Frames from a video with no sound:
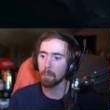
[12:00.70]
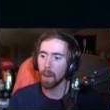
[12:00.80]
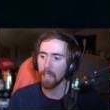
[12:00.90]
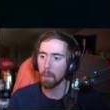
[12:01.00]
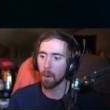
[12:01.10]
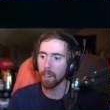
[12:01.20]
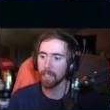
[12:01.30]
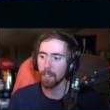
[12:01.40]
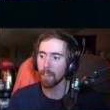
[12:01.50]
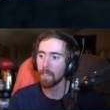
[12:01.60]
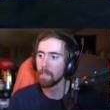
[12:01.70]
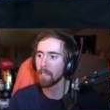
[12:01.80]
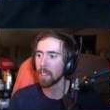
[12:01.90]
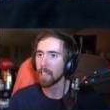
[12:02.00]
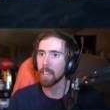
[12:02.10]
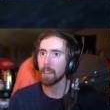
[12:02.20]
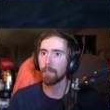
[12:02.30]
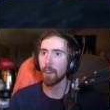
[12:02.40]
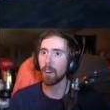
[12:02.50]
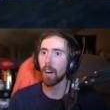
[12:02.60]
back up on here? He
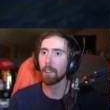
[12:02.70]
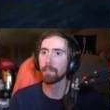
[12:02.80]
fell off.